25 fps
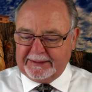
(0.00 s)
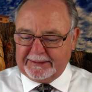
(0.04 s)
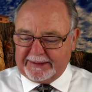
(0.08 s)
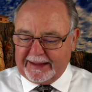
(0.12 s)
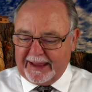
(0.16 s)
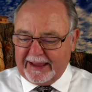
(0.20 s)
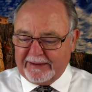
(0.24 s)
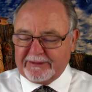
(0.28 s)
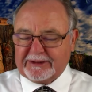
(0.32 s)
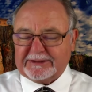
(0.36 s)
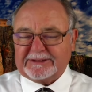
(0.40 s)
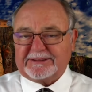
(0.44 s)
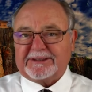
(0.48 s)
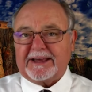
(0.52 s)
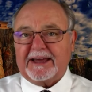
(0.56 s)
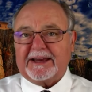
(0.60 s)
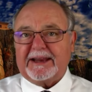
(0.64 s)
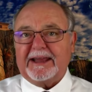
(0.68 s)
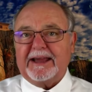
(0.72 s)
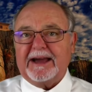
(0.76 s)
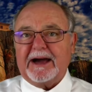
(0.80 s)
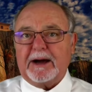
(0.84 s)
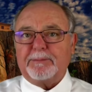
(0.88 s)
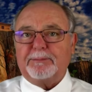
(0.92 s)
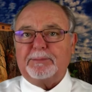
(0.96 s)
David said
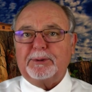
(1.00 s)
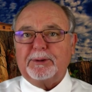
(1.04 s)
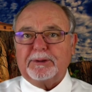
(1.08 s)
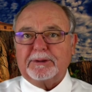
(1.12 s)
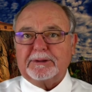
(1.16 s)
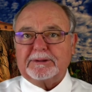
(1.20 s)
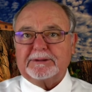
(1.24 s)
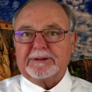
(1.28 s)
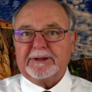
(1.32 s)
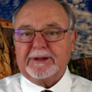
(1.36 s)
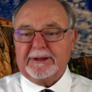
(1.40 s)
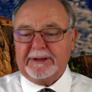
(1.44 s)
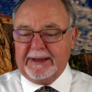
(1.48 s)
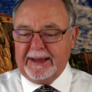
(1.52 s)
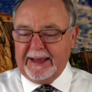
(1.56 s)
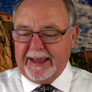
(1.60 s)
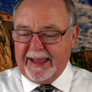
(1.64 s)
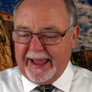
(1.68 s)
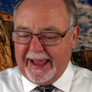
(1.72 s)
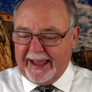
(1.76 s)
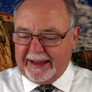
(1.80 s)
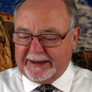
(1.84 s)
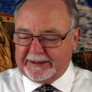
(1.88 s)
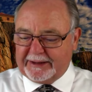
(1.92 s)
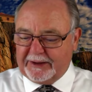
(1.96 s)
he humbled
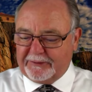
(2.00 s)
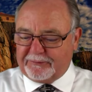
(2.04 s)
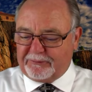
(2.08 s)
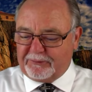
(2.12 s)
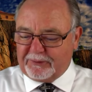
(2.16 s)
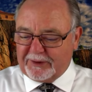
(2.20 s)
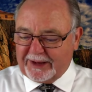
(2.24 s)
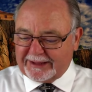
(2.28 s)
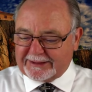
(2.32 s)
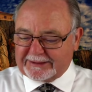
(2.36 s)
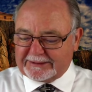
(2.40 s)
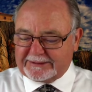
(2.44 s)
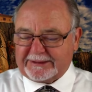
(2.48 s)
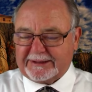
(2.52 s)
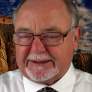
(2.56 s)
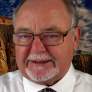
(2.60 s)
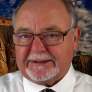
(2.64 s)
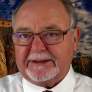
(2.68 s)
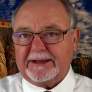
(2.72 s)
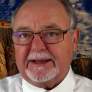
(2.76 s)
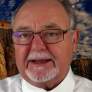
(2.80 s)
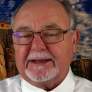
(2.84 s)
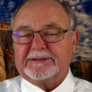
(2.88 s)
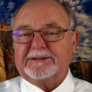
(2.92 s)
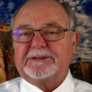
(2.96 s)
and
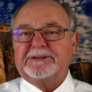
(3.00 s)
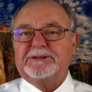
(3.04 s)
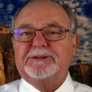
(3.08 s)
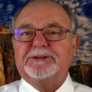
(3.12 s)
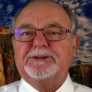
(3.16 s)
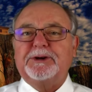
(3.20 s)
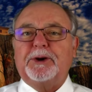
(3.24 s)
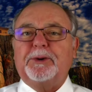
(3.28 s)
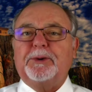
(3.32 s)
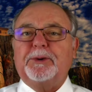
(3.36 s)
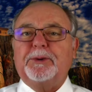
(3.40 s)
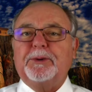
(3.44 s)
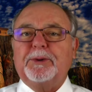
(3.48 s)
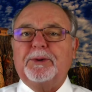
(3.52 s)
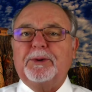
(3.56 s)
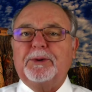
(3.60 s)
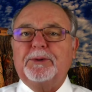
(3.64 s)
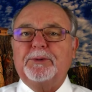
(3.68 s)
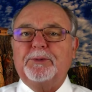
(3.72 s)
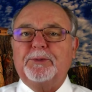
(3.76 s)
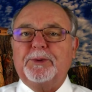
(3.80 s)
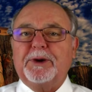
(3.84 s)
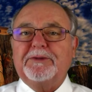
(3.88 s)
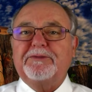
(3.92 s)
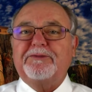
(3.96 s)
afflicted his
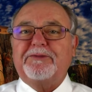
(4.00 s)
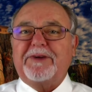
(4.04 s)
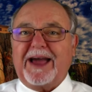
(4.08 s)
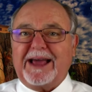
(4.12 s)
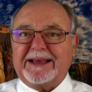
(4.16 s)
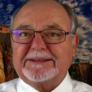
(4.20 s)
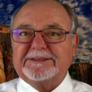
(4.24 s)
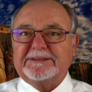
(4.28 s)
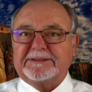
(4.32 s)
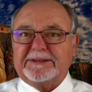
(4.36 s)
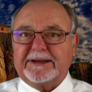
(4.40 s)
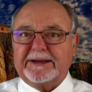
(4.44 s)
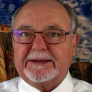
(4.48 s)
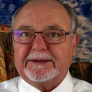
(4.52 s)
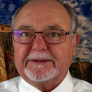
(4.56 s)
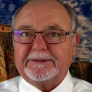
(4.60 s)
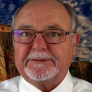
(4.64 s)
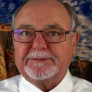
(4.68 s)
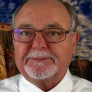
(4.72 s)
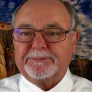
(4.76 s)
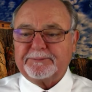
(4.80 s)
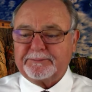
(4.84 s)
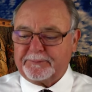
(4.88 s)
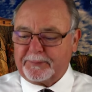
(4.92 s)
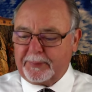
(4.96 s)
soul with fasting.
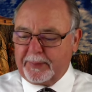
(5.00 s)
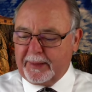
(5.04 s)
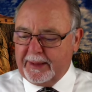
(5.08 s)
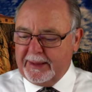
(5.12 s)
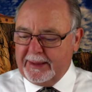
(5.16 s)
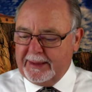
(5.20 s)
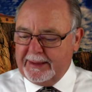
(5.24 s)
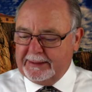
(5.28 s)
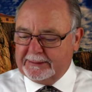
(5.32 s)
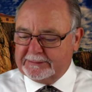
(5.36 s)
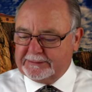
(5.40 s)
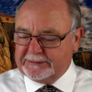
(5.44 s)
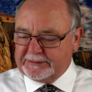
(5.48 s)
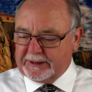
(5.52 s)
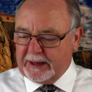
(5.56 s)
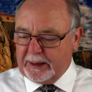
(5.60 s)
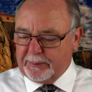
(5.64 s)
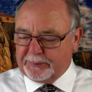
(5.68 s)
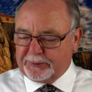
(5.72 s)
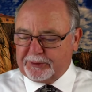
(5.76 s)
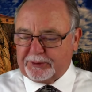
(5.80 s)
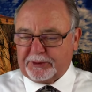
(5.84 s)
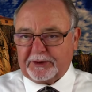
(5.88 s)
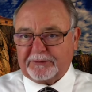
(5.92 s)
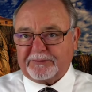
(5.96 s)
Psalm
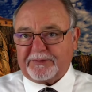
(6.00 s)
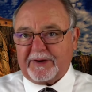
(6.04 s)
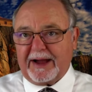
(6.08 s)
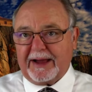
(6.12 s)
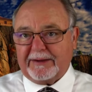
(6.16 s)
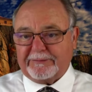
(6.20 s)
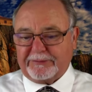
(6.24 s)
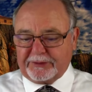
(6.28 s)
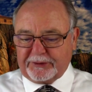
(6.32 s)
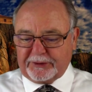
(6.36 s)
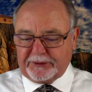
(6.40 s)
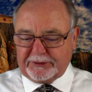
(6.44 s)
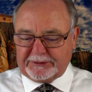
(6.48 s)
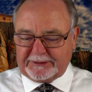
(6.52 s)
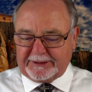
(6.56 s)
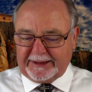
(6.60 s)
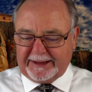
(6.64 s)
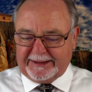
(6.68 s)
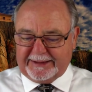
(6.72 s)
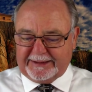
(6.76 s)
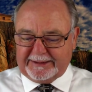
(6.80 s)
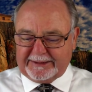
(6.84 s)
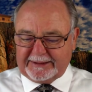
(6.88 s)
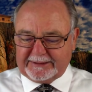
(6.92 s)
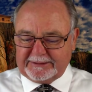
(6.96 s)

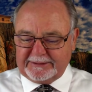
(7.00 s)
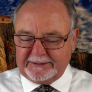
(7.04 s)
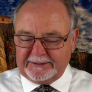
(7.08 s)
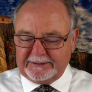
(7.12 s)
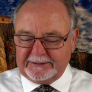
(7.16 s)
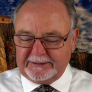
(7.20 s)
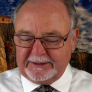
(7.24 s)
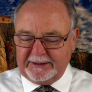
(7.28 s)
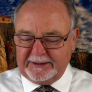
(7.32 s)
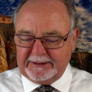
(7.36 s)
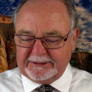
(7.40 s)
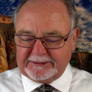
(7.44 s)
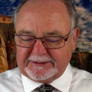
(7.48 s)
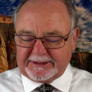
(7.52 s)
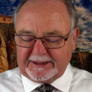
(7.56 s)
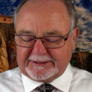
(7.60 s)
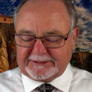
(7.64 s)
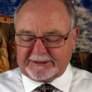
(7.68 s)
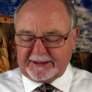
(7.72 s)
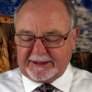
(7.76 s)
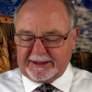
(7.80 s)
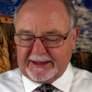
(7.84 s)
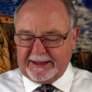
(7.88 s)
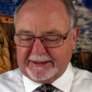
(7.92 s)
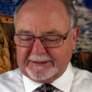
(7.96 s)
35:13 and
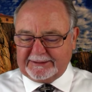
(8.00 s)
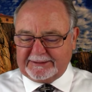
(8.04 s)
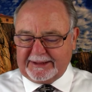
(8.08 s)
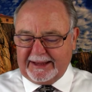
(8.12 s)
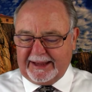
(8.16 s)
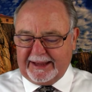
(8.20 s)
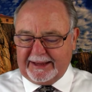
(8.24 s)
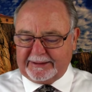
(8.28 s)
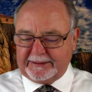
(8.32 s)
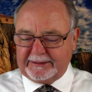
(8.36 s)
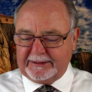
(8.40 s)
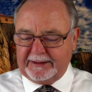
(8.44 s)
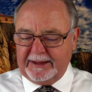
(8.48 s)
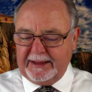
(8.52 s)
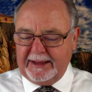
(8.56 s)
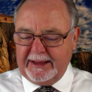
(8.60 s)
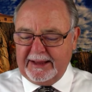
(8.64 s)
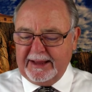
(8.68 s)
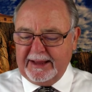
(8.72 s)
69:10.